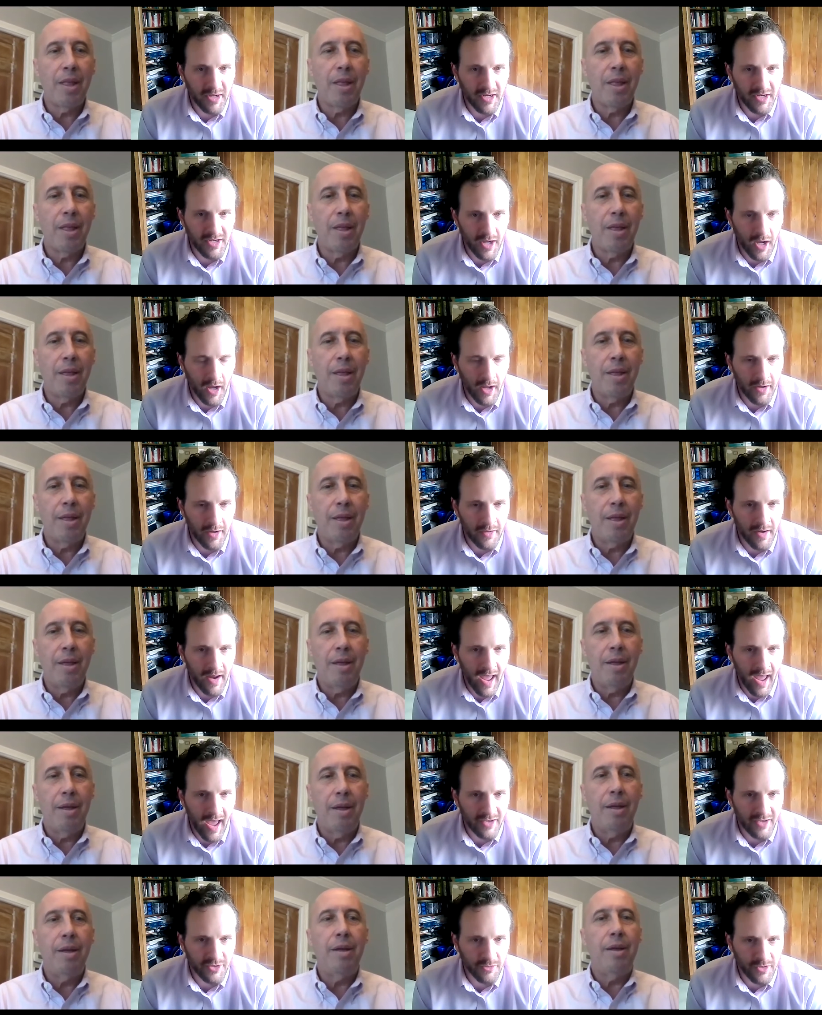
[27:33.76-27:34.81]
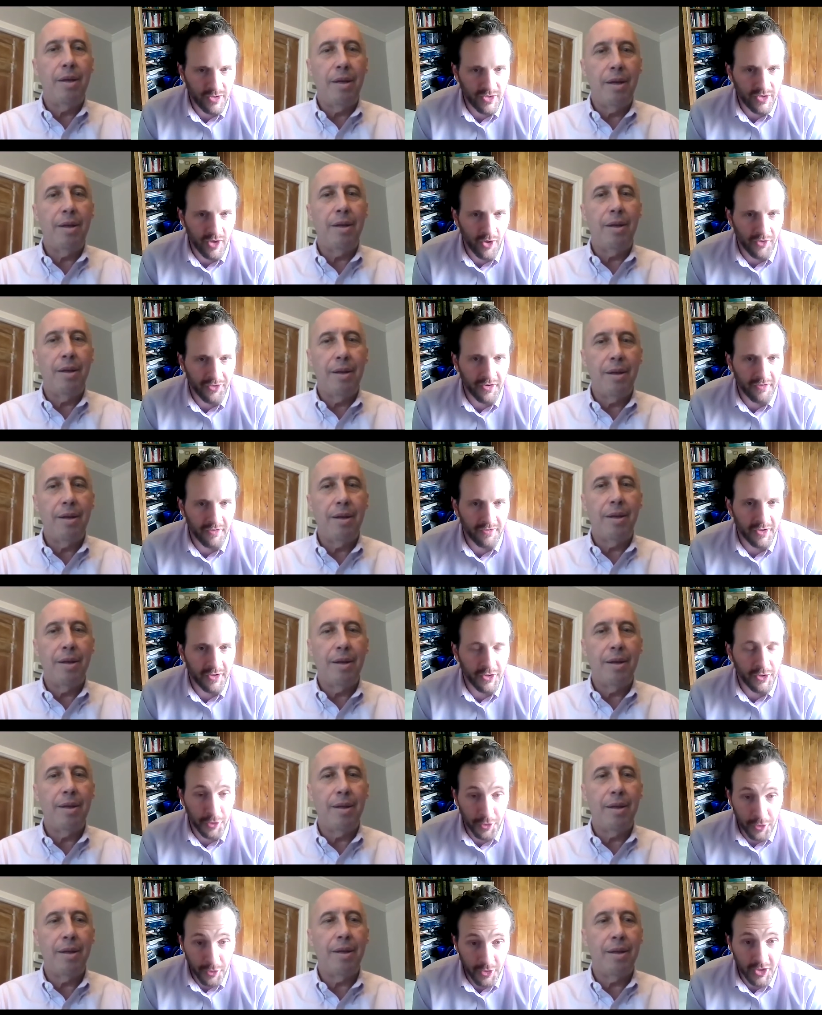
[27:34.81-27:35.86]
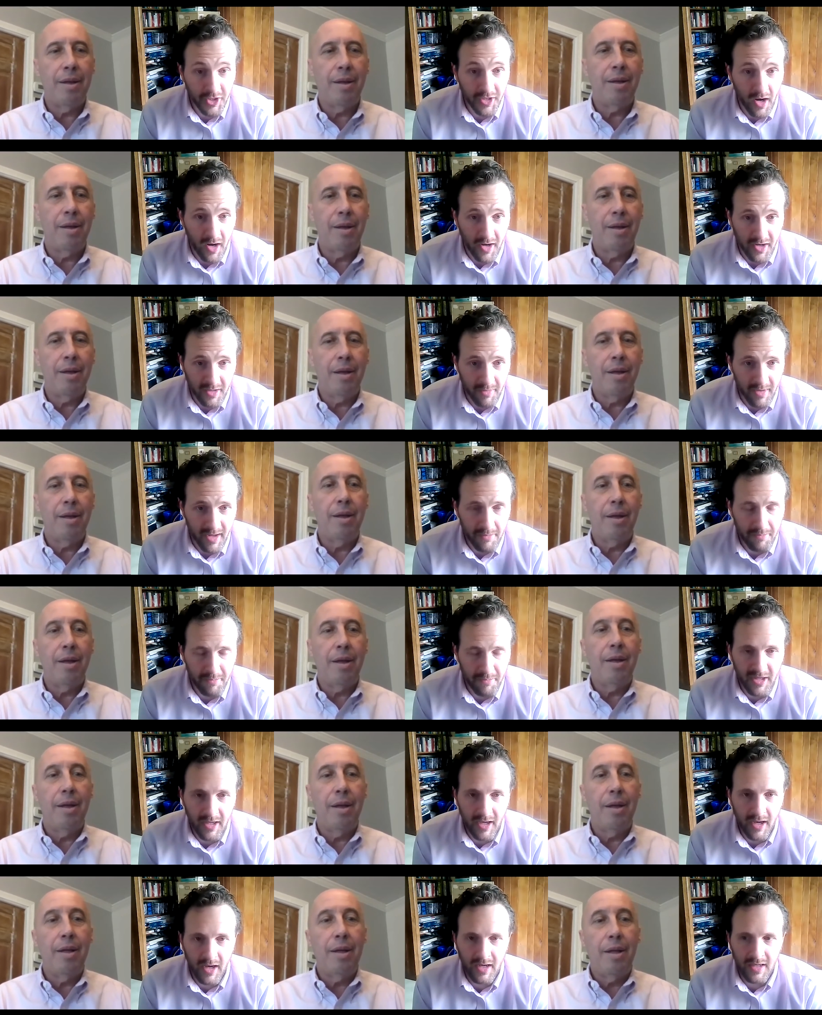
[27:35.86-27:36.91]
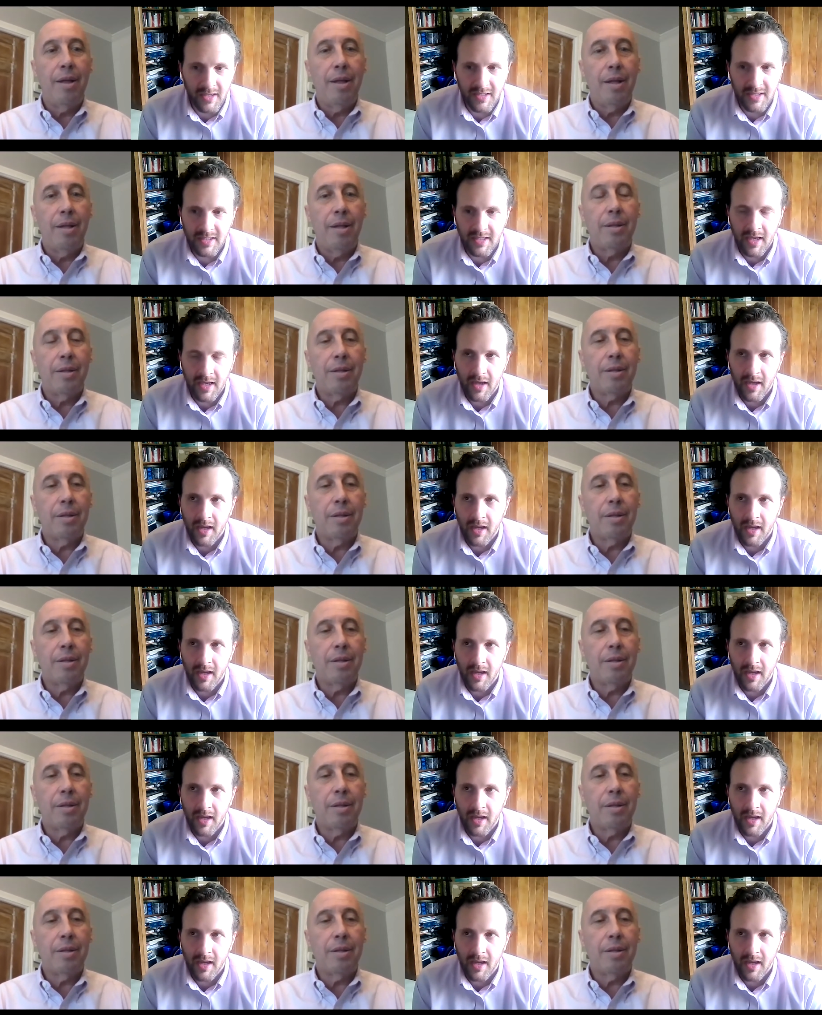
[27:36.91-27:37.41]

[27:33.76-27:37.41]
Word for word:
Speaker 1: been done as a result of the dilution argument? Because